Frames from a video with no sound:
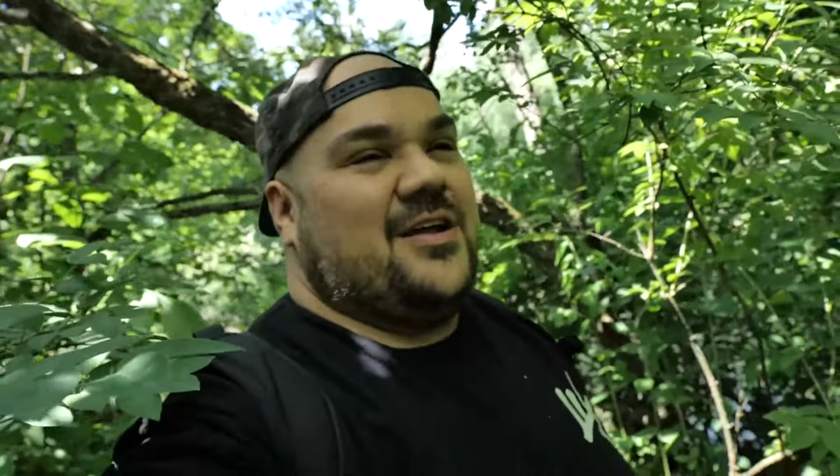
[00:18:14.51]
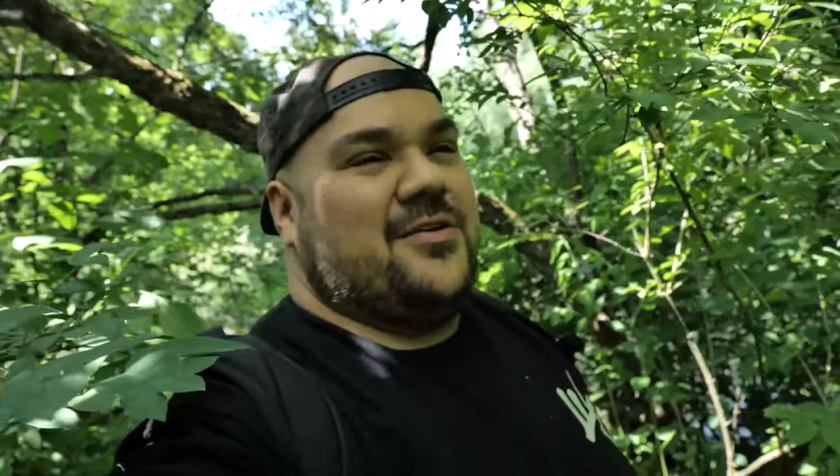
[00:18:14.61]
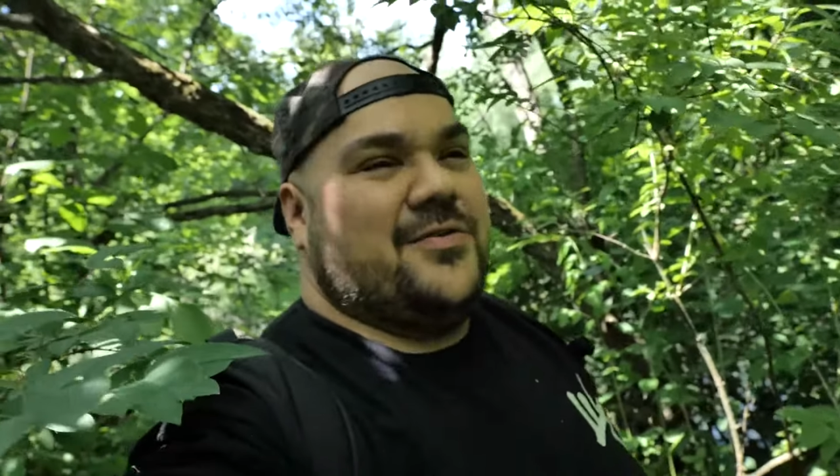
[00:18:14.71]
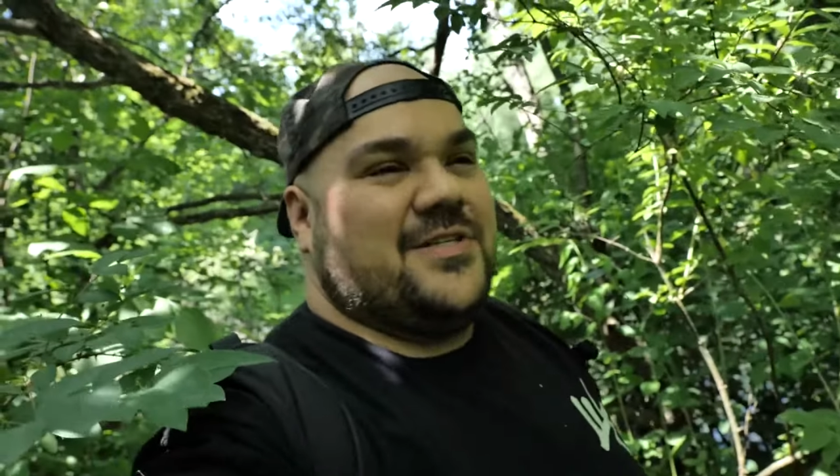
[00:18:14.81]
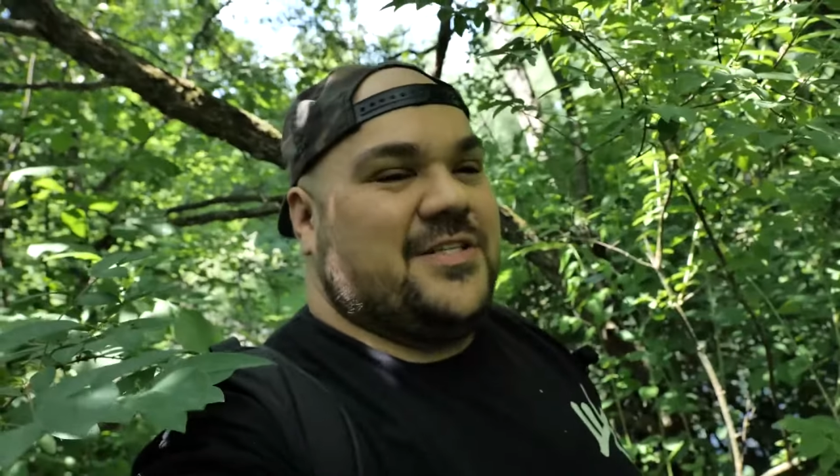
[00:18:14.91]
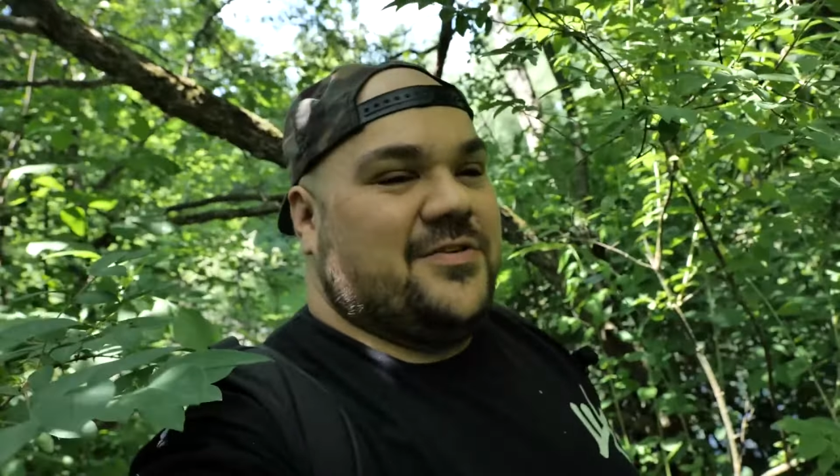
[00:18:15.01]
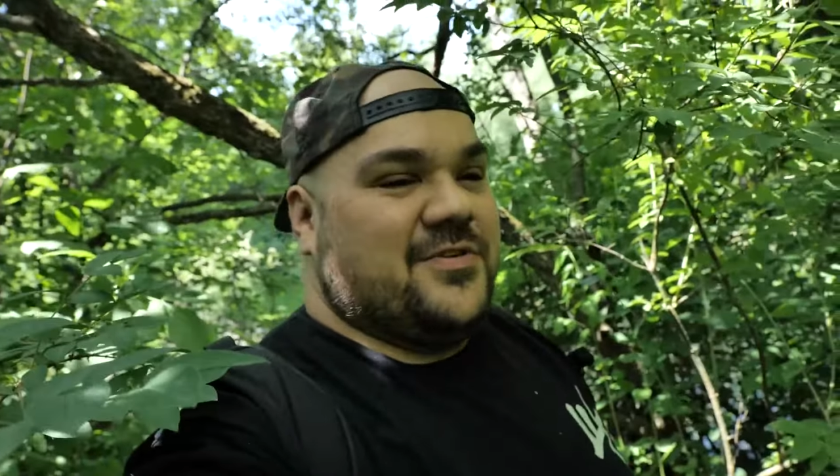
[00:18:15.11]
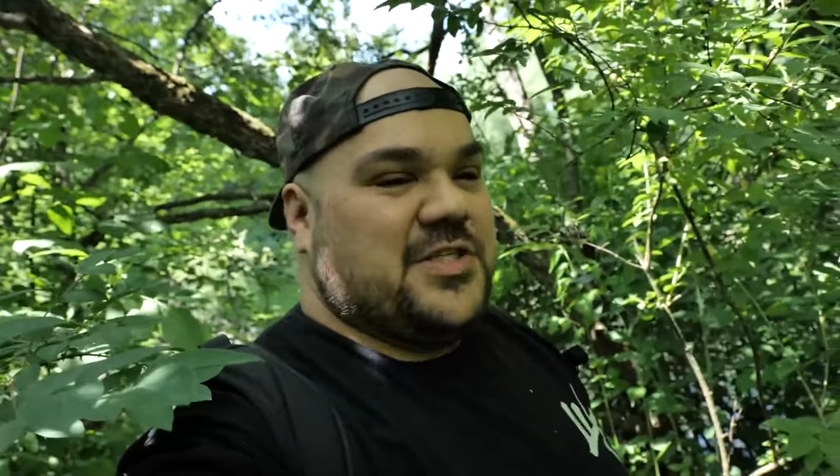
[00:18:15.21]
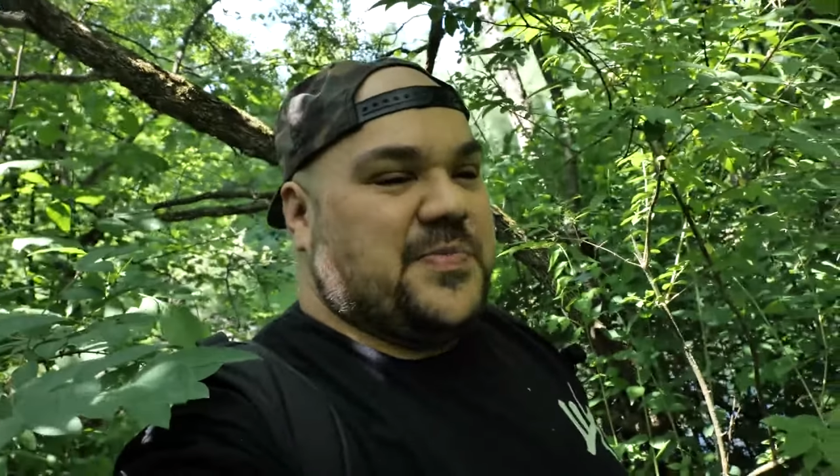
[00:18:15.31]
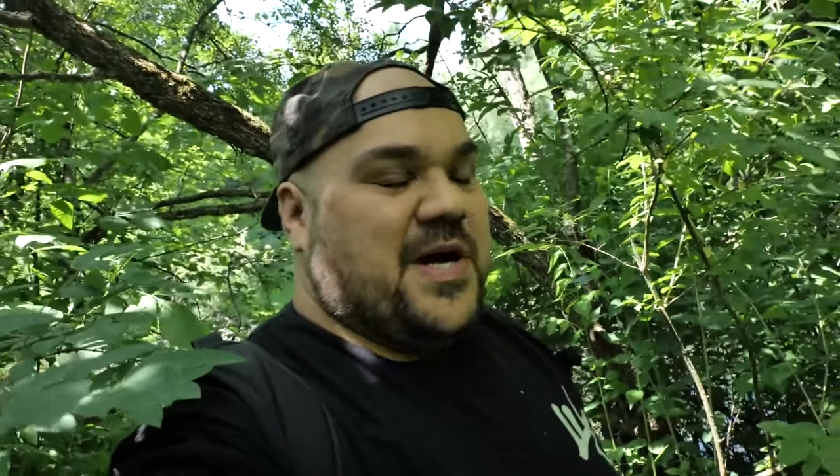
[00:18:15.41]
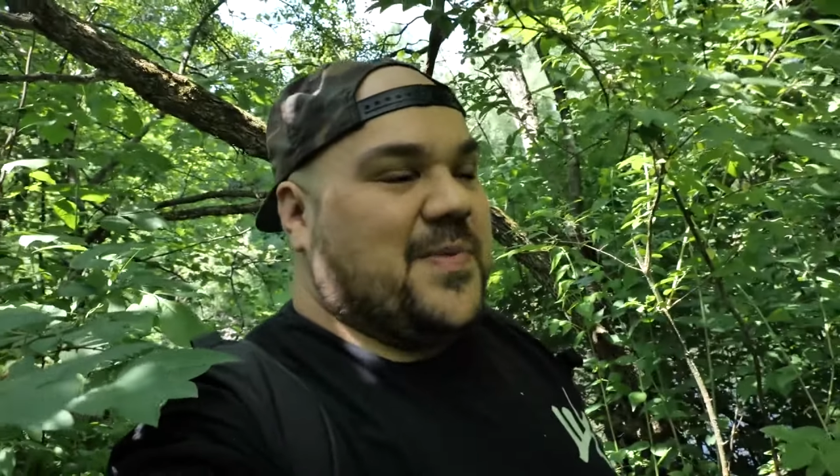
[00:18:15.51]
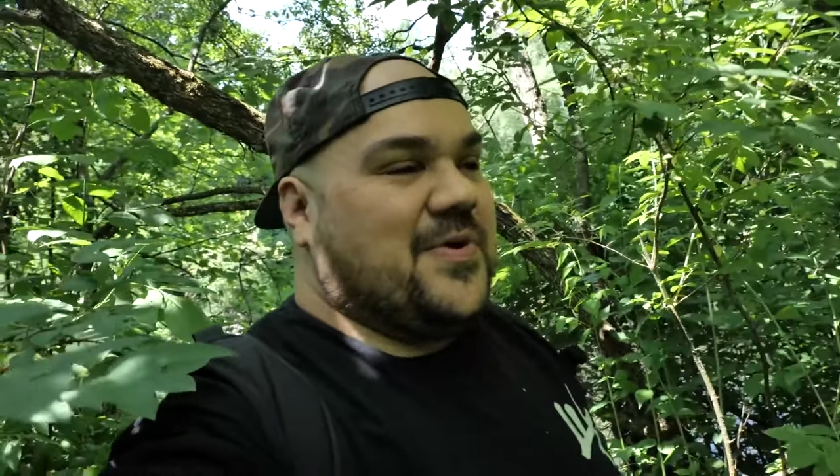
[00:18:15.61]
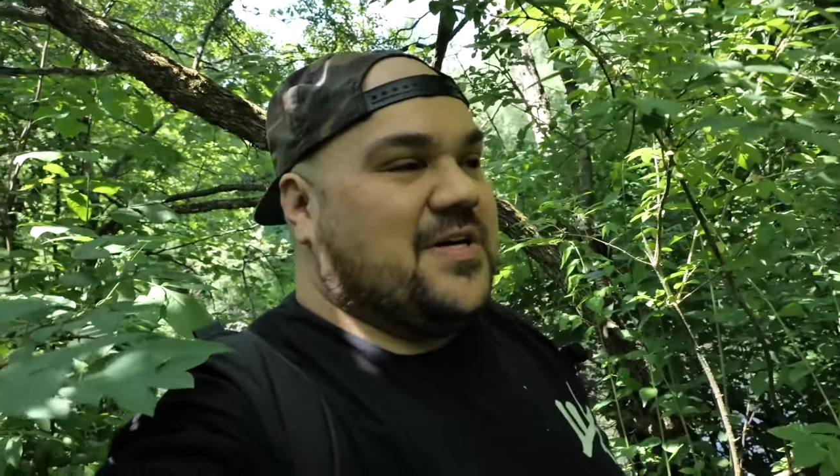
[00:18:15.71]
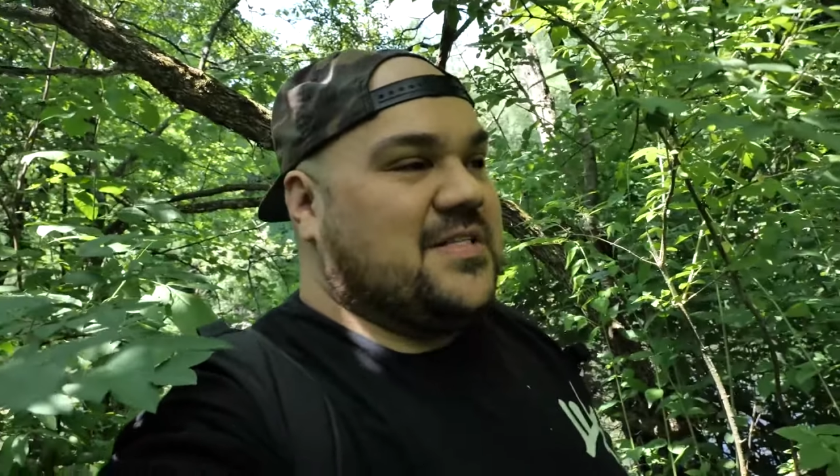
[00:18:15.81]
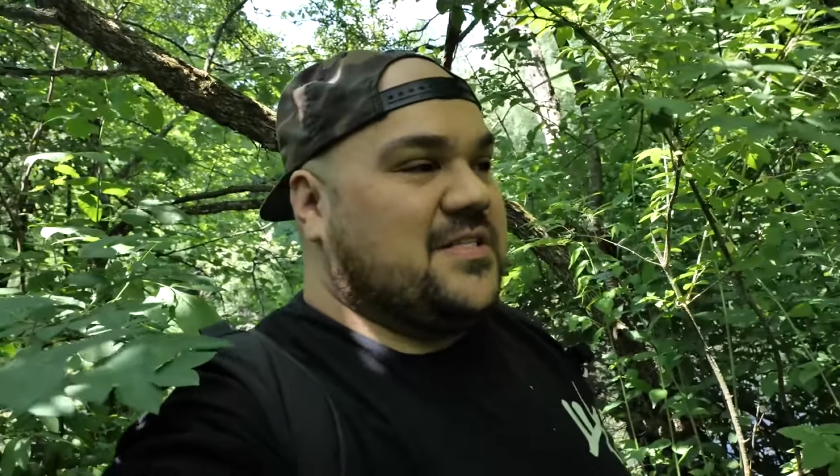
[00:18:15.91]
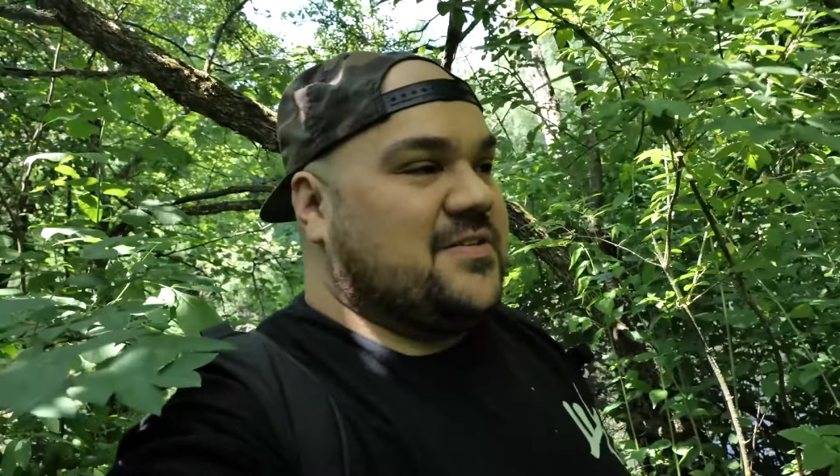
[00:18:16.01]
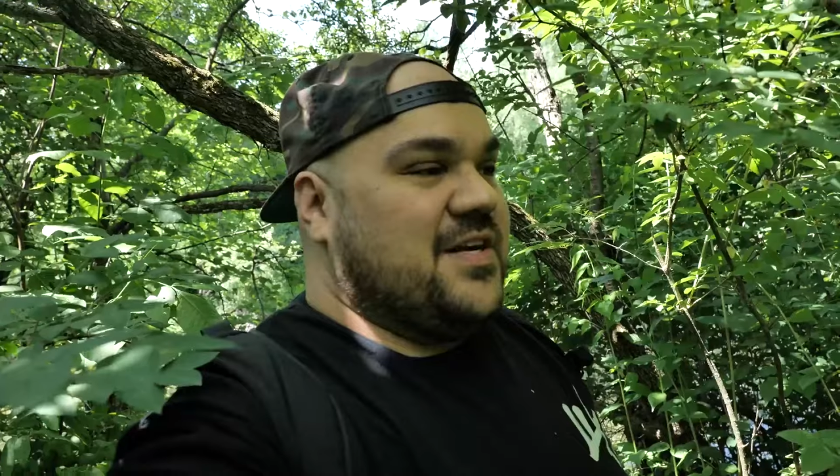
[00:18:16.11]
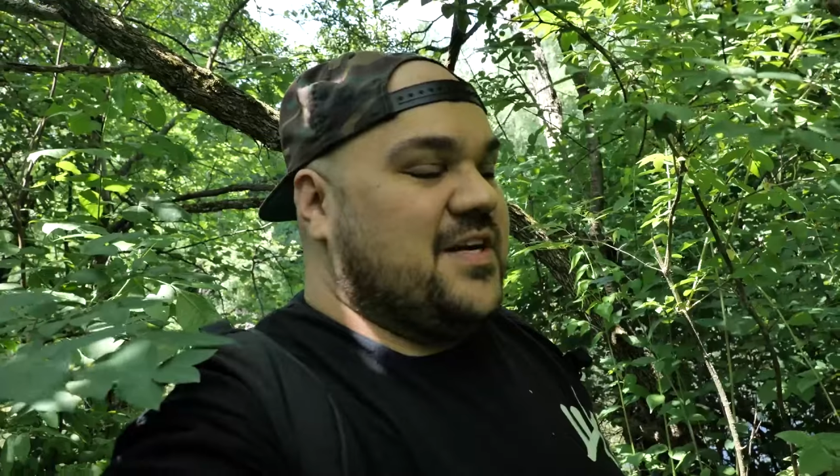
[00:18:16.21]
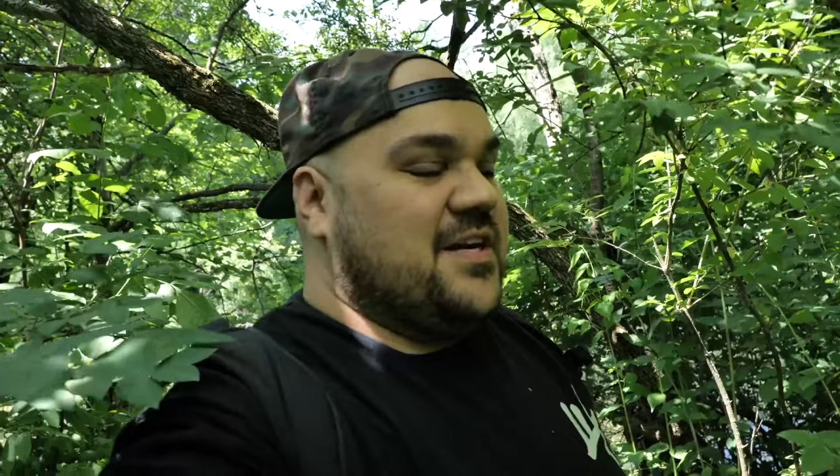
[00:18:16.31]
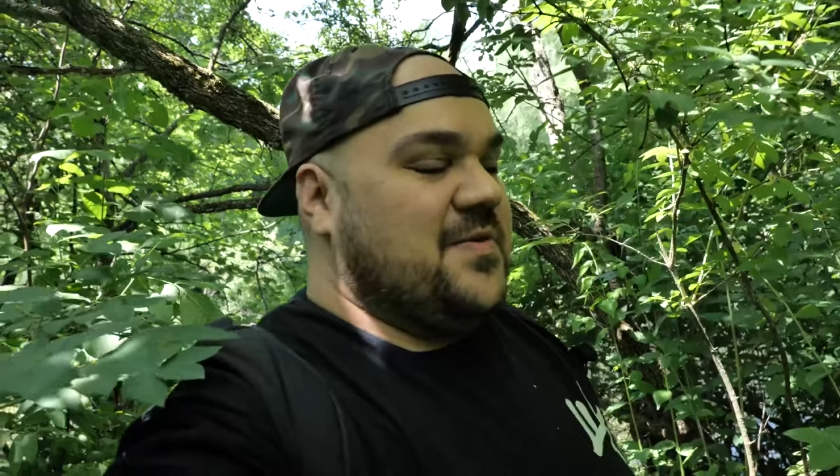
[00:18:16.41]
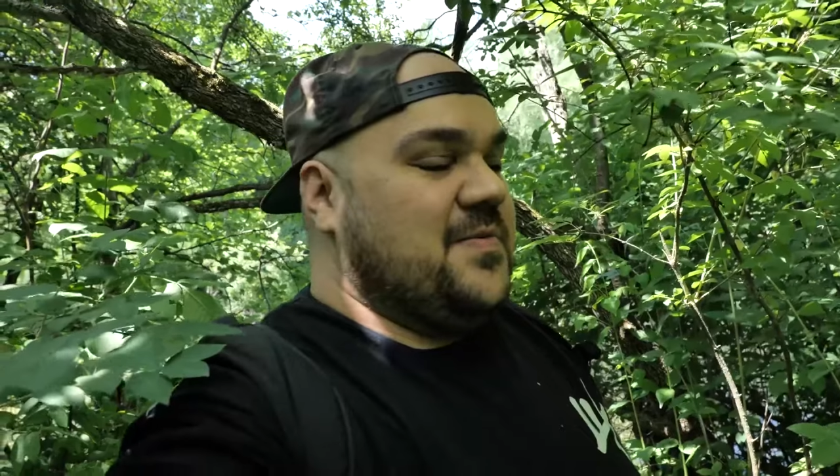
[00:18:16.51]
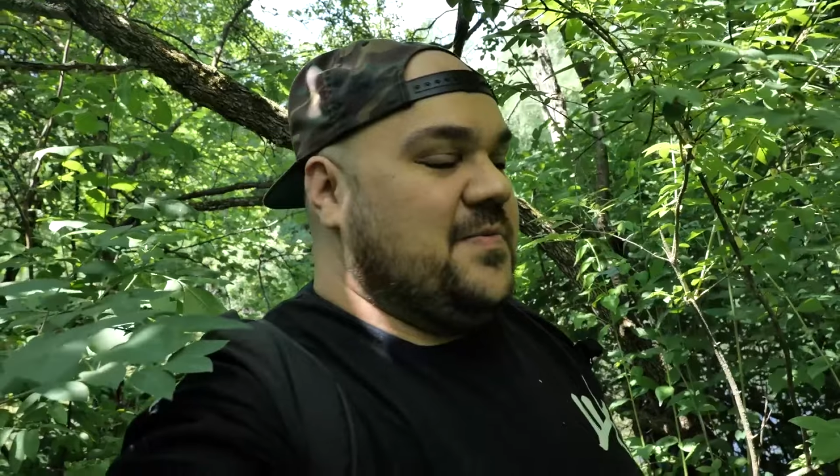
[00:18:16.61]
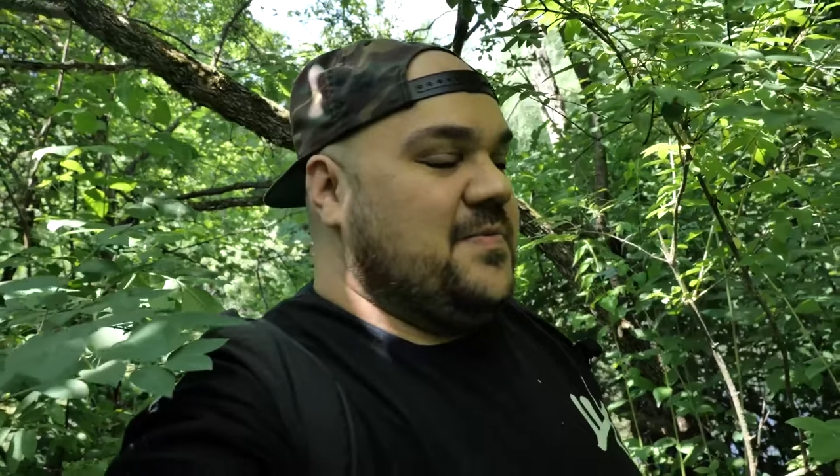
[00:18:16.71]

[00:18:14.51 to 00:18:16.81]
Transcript: I don't know what silver spot price is right now,